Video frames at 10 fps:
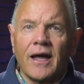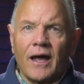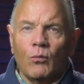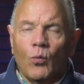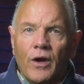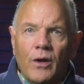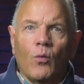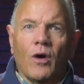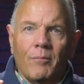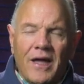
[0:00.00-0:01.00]
and we
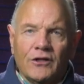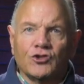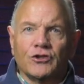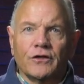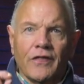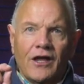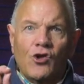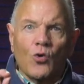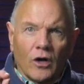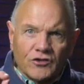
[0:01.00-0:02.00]
want to make sure that
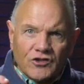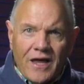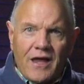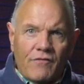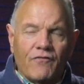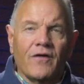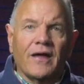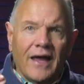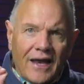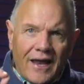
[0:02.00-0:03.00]
you are safe
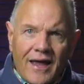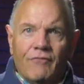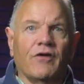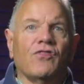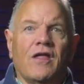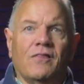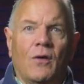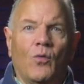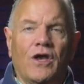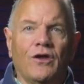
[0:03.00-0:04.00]
in everything
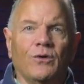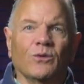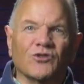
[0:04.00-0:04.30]
that we do.